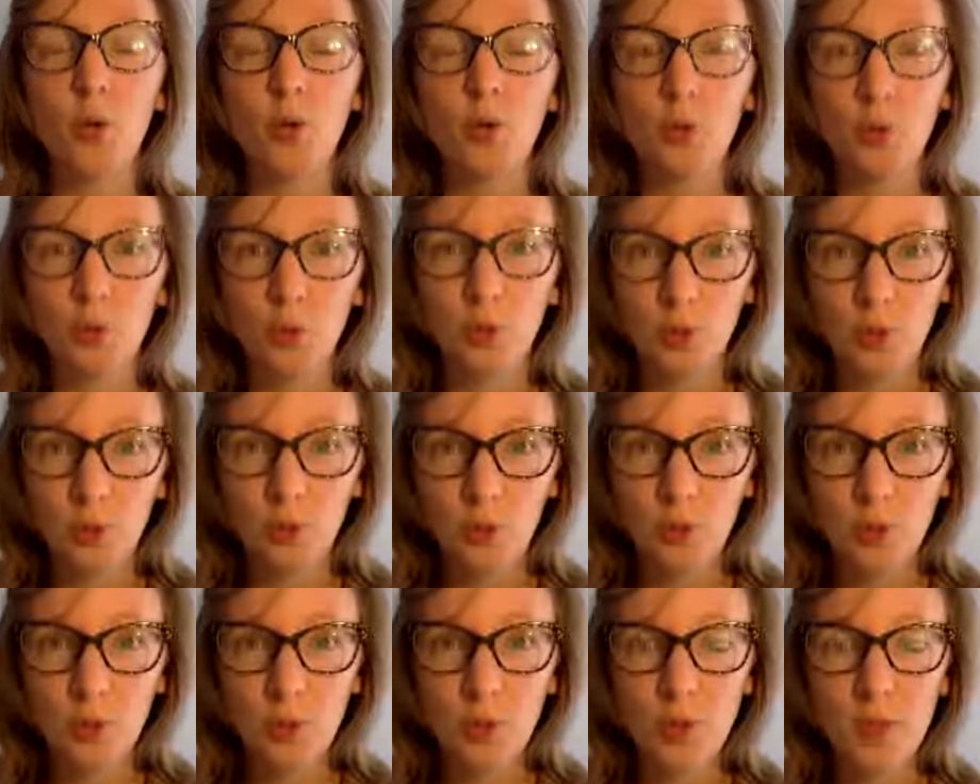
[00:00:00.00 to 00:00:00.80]

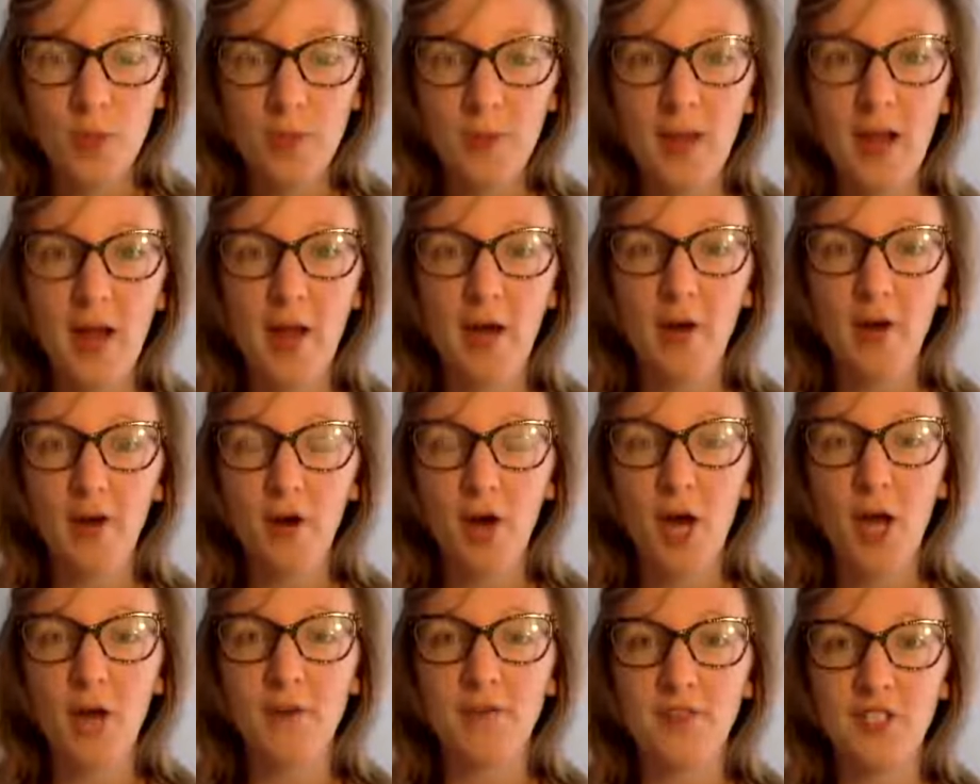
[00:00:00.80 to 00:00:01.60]
all about
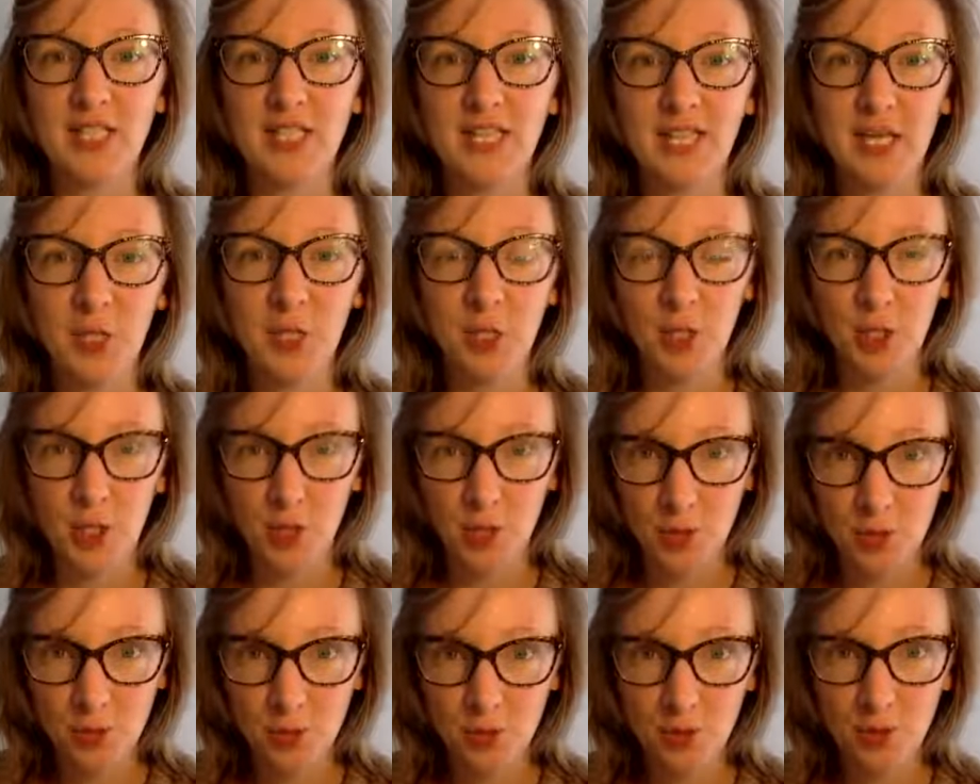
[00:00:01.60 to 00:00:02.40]
crafting
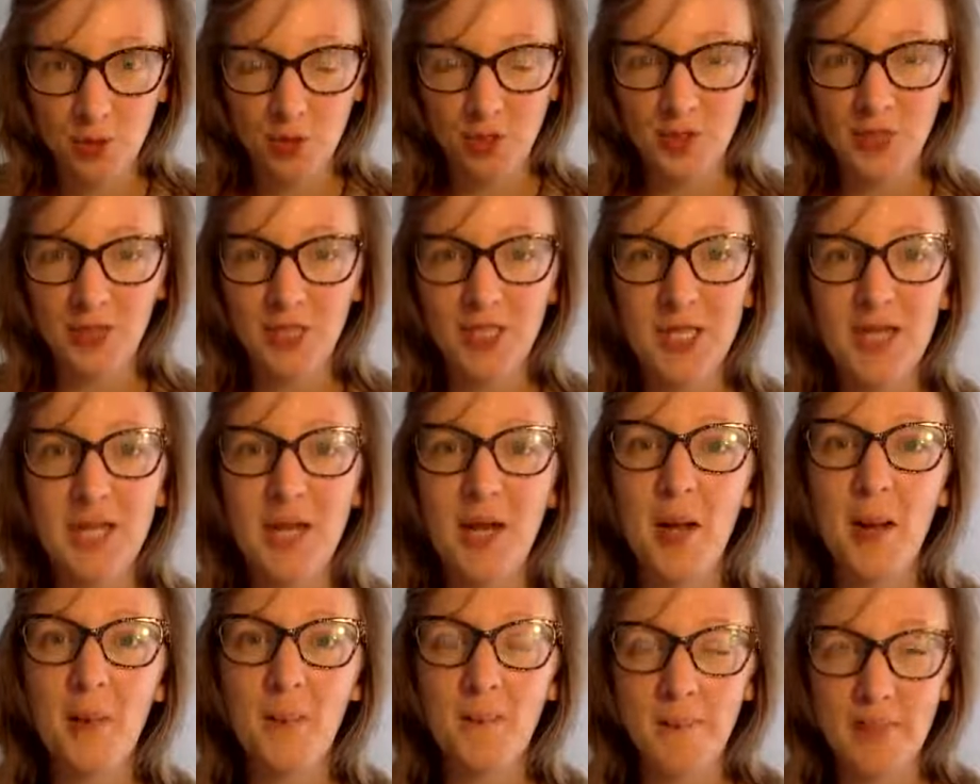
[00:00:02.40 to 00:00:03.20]
your
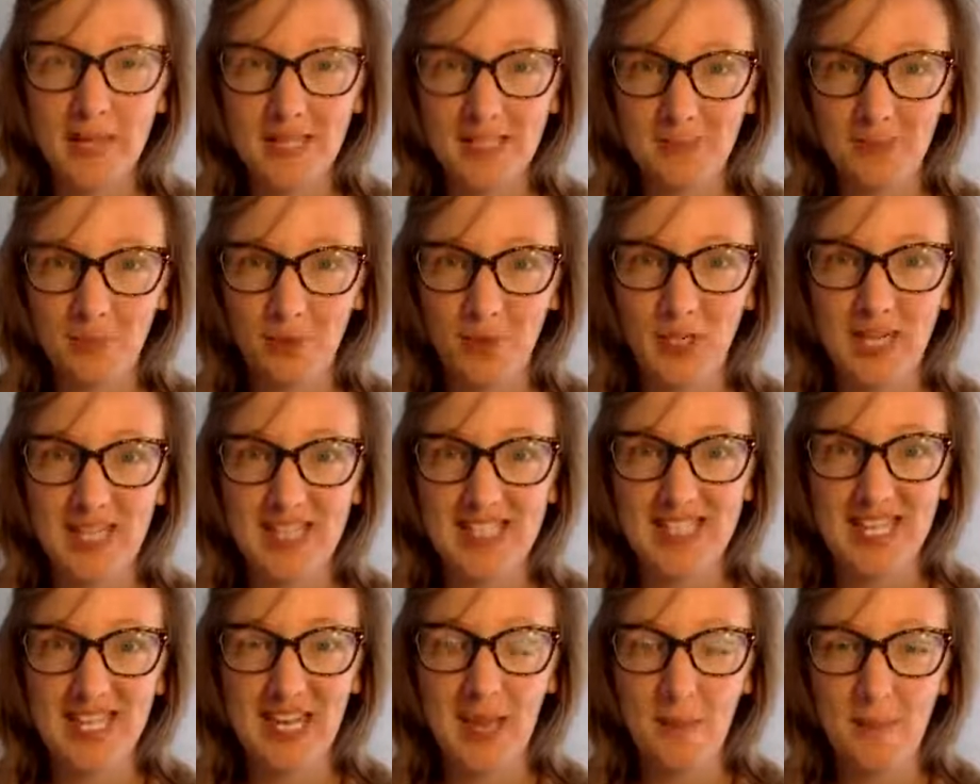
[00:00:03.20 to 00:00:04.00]

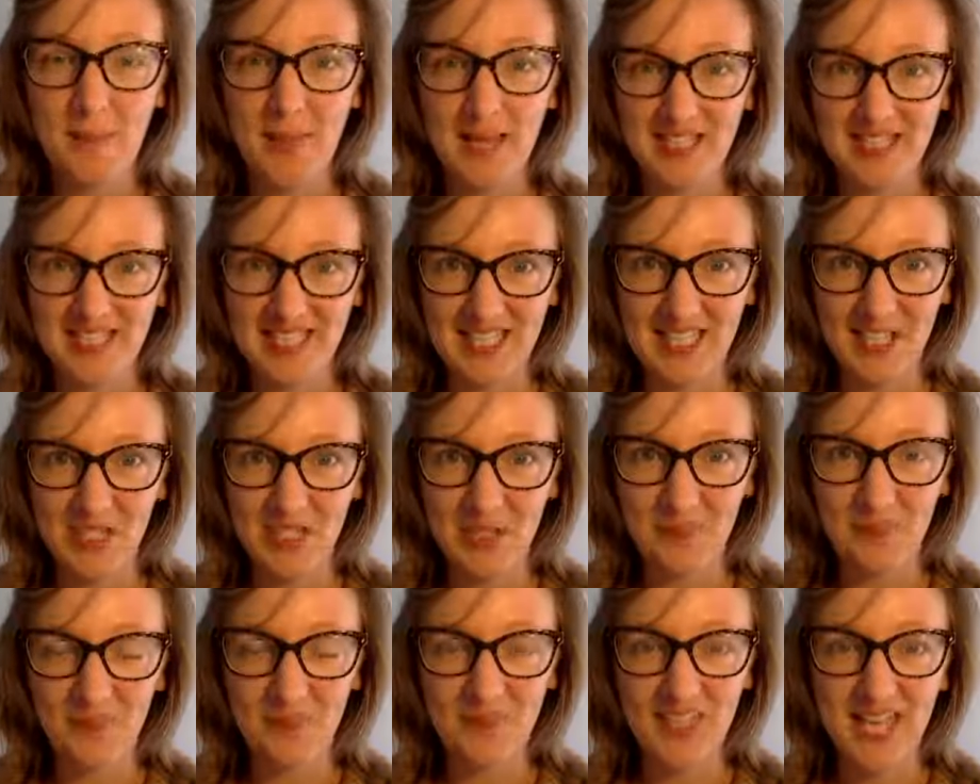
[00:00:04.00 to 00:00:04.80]
mesmerizing
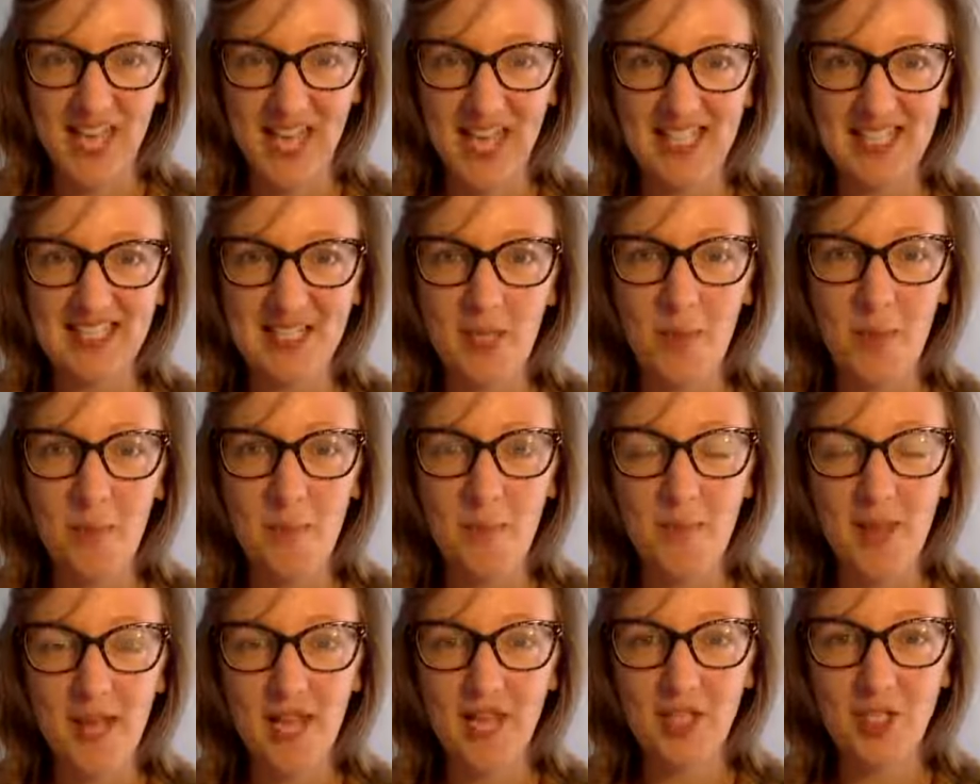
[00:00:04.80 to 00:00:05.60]
message. Okay, so
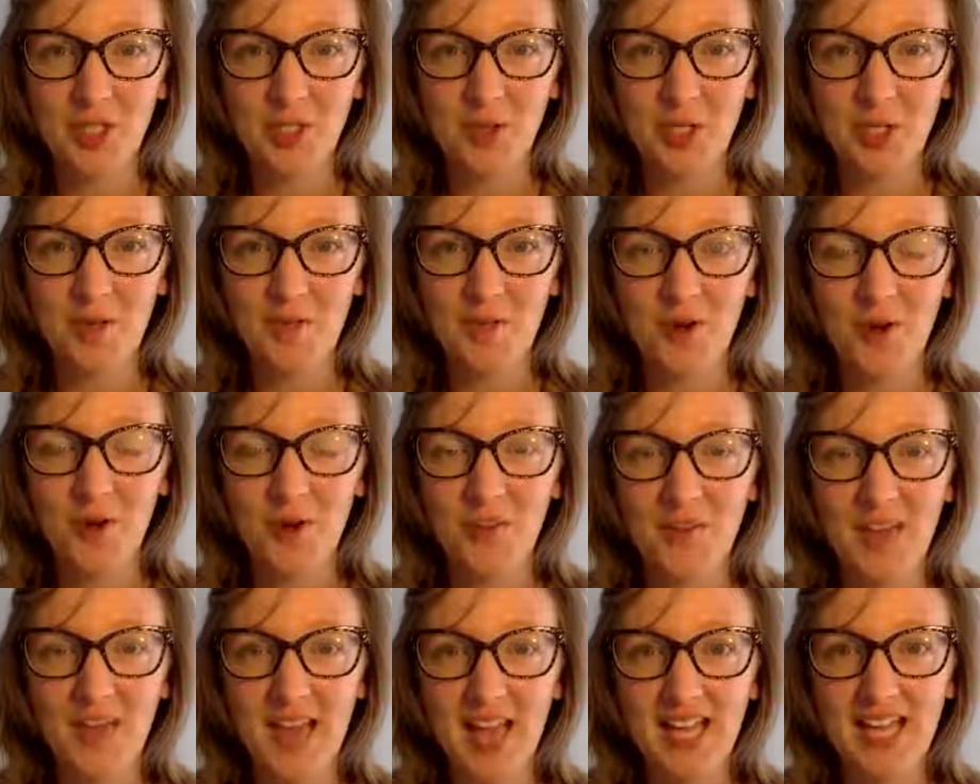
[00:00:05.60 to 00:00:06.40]
make sure you've
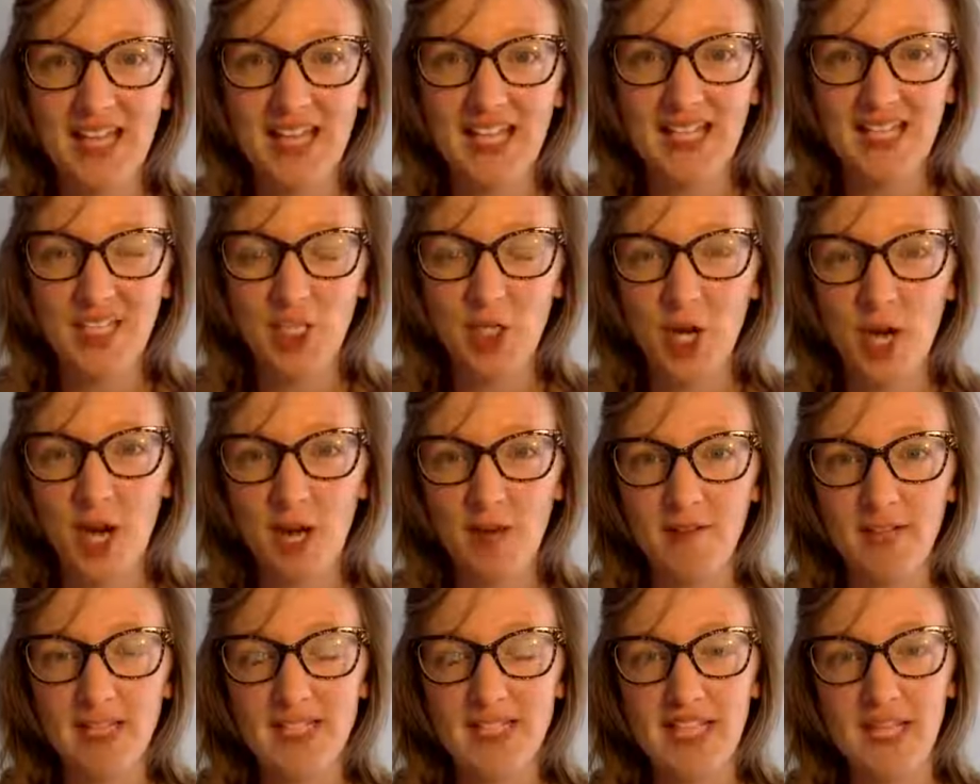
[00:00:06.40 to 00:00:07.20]
got that in the
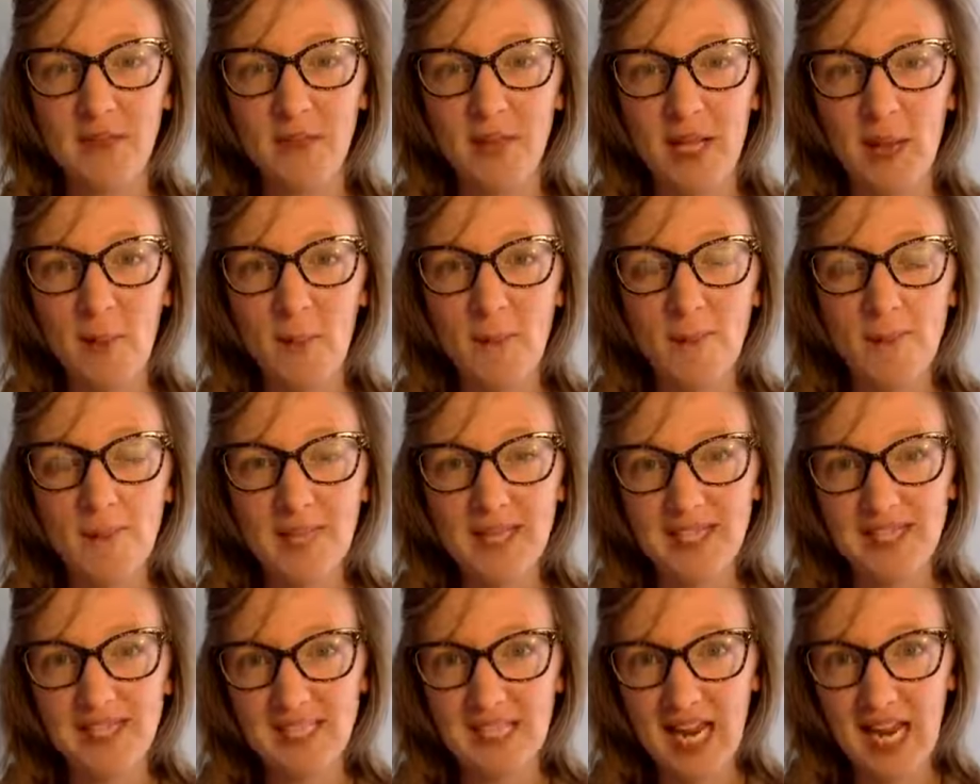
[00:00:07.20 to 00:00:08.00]
diary. It's going to be at
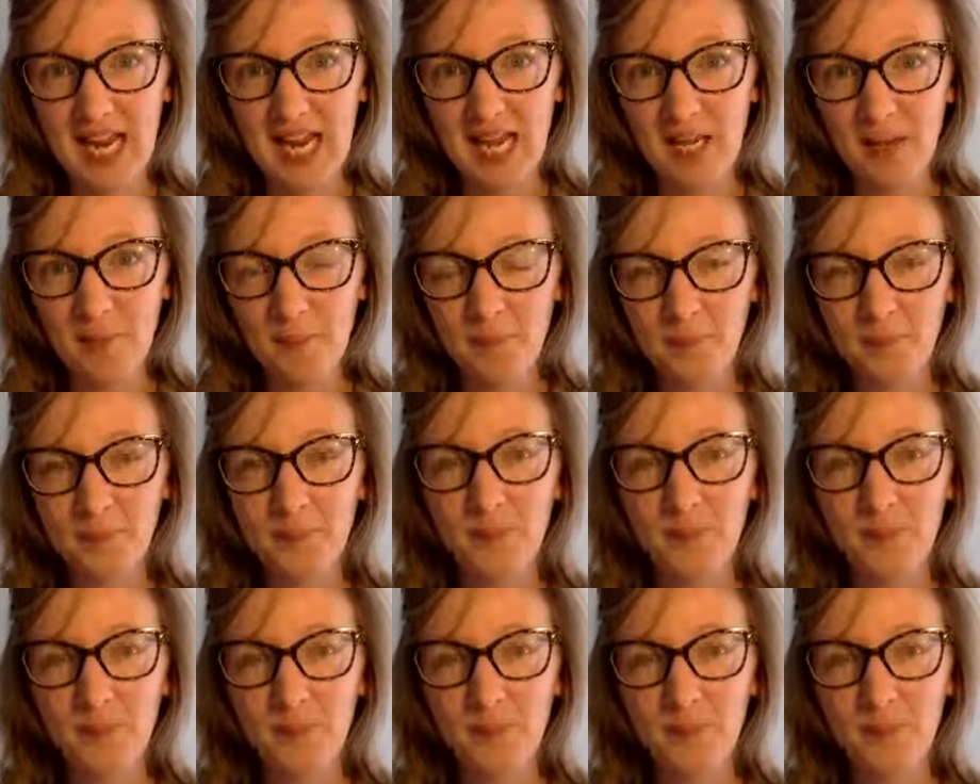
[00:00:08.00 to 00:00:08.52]
midday